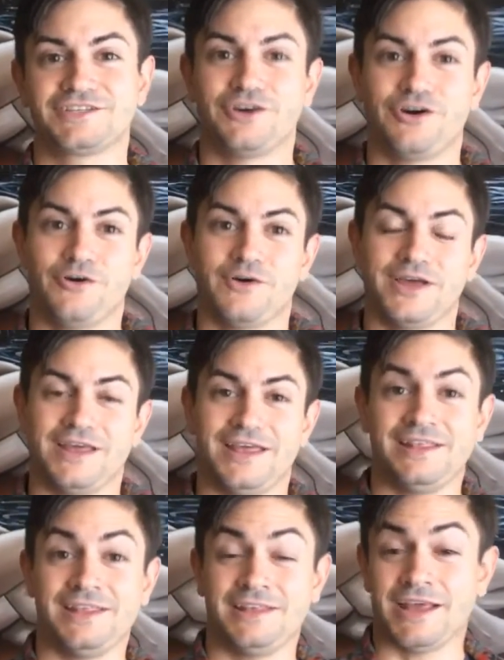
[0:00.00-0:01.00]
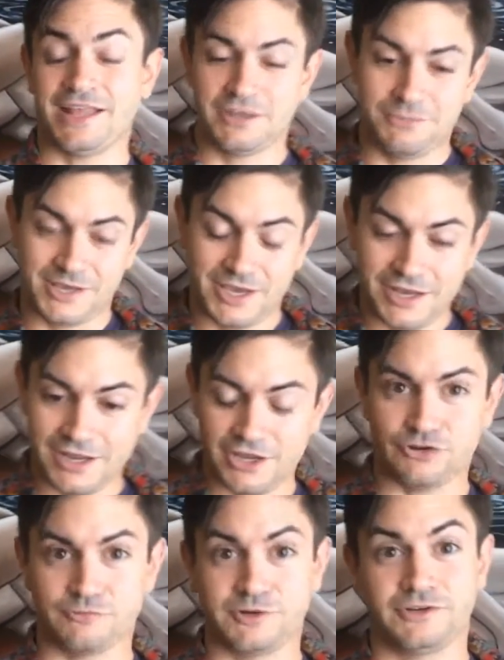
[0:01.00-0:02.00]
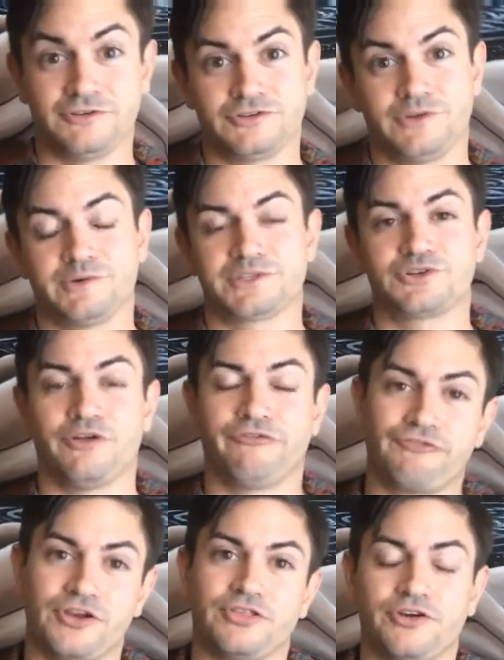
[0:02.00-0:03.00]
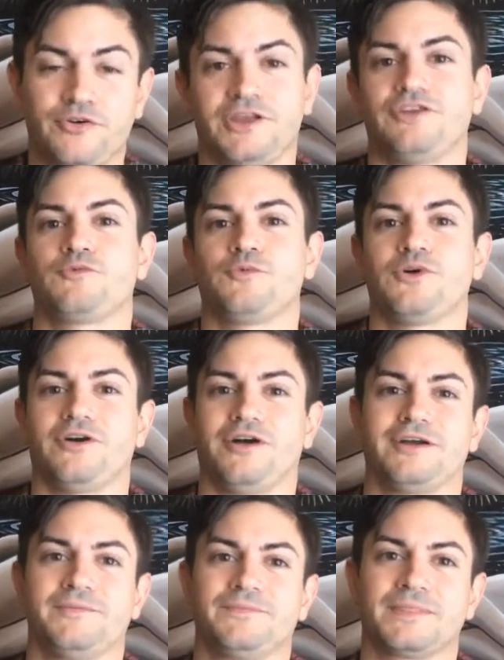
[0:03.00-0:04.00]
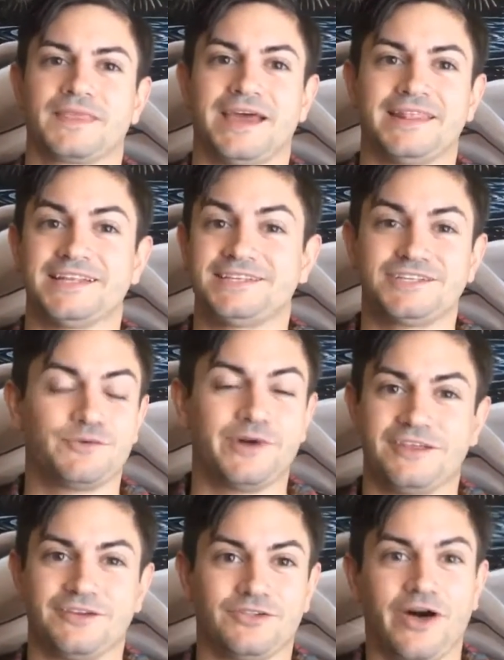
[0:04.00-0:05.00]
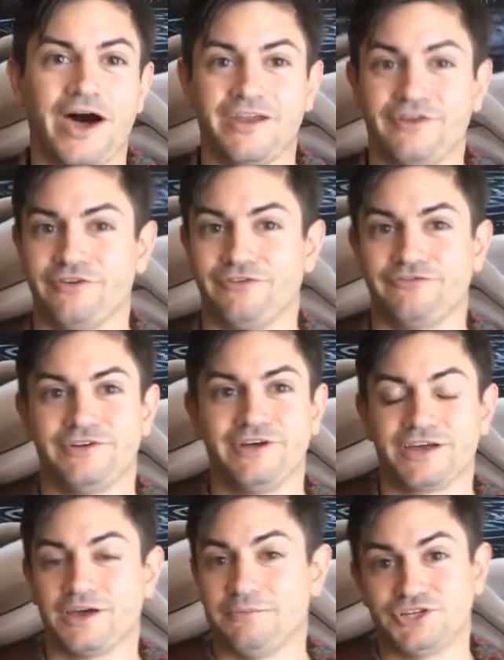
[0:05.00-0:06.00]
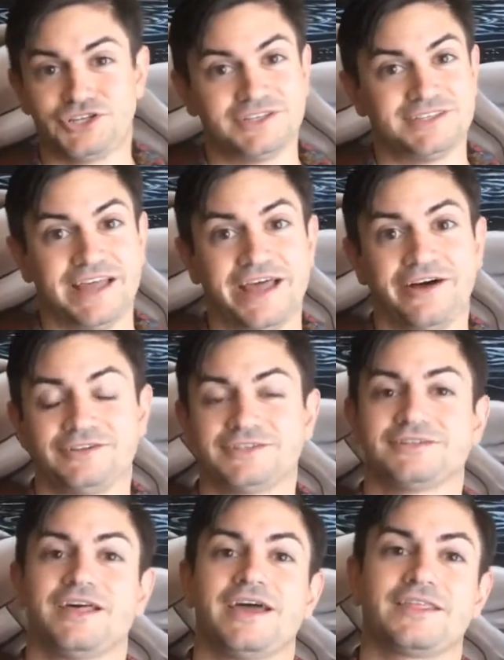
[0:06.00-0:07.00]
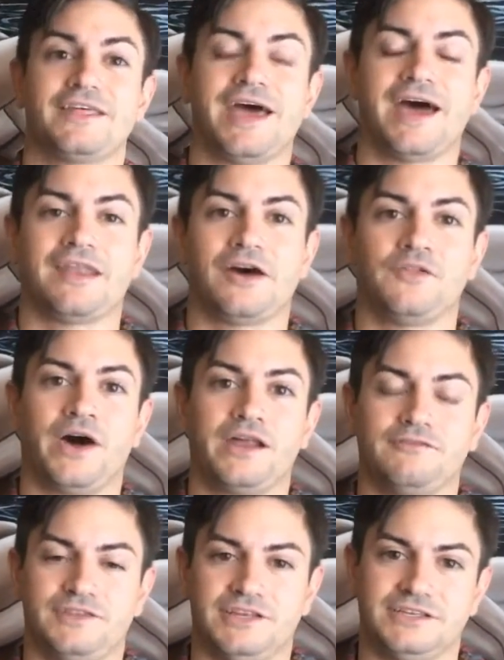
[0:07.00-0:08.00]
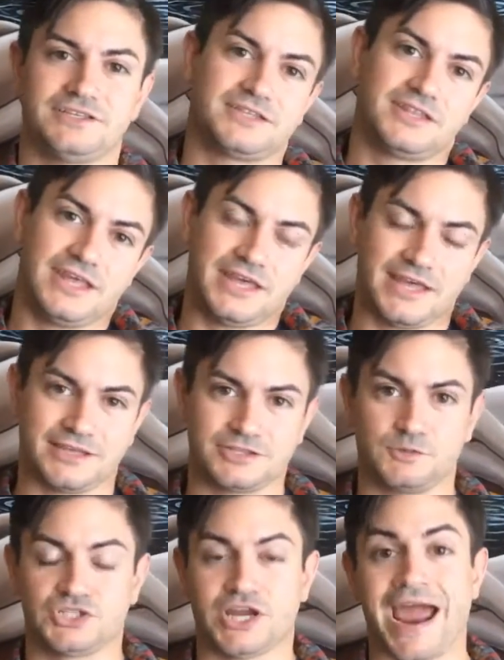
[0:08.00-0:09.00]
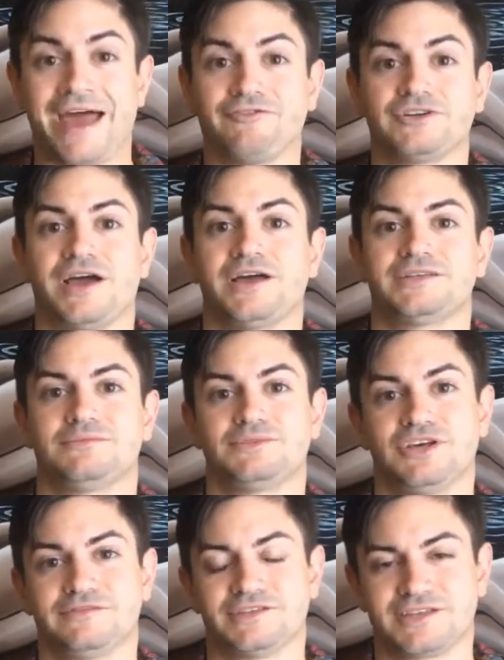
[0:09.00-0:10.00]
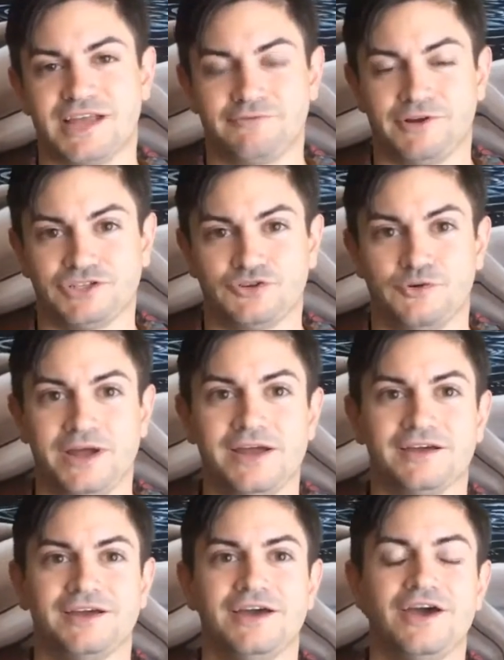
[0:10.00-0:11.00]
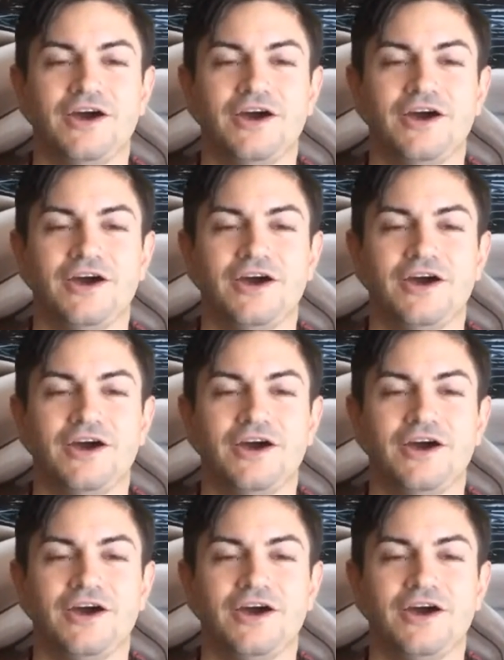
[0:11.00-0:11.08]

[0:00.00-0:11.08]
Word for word: So in at the beginning, you're you're doing what's called front loading your work, and this is the way that a lot of commission sales is like that. A lot of these things which advertise themselves as get rich quick